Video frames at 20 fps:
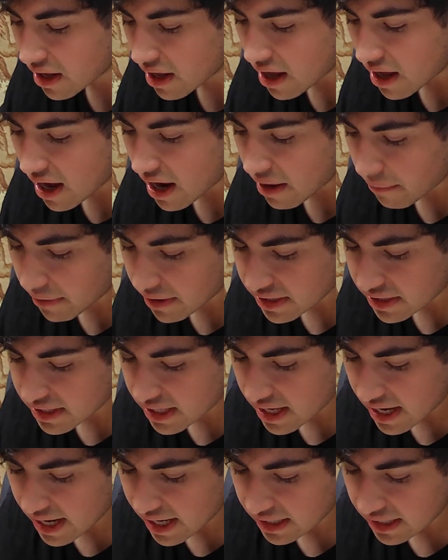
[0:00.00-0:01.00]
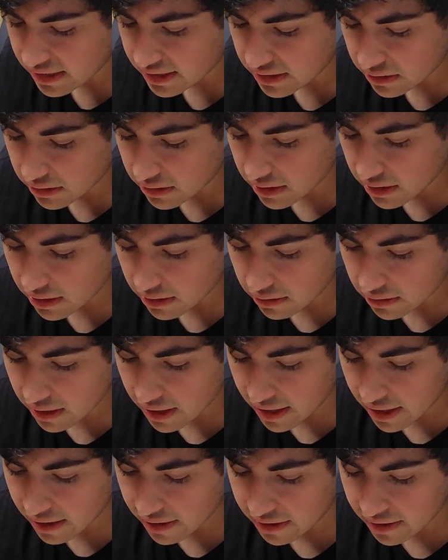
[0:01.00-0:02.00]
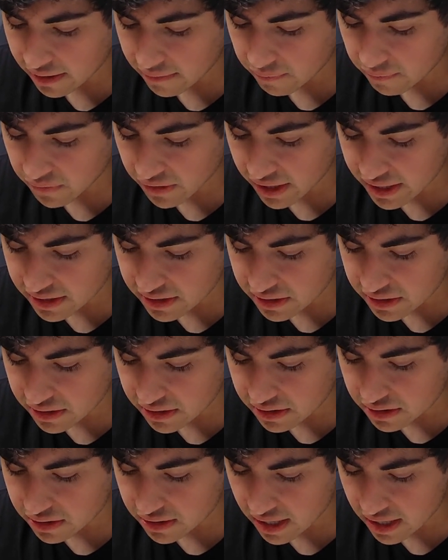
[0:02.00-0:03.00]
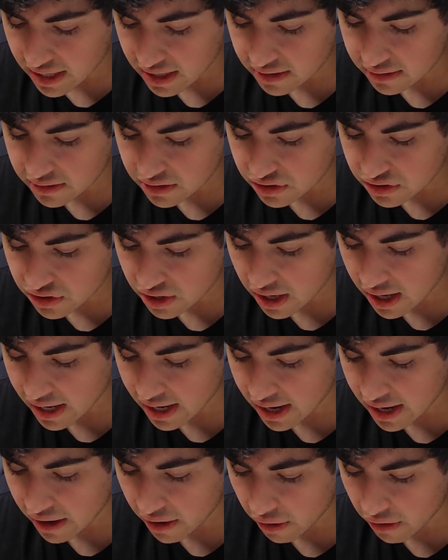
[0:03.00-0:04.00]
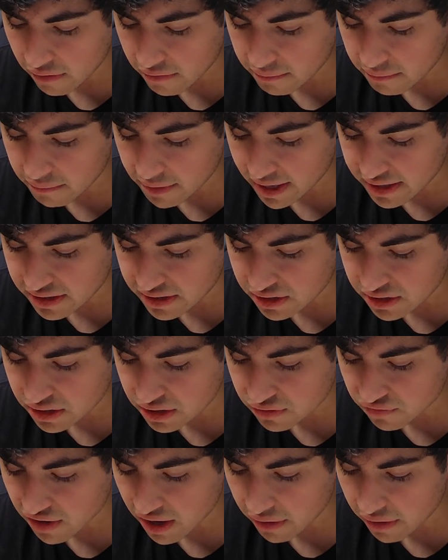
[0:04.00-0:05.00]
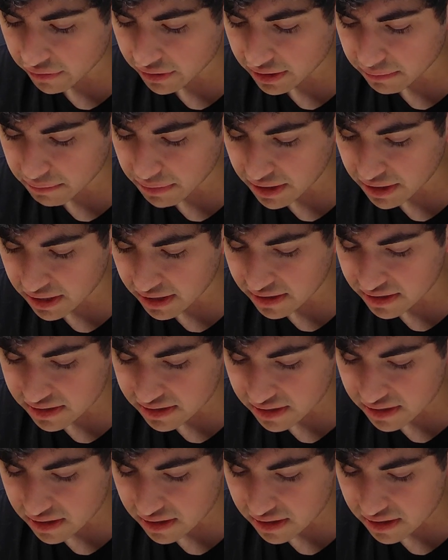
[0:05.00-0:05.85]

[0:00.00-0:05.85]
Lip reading: I went to hide little Hareton and to take the shot out of master's fowling piece,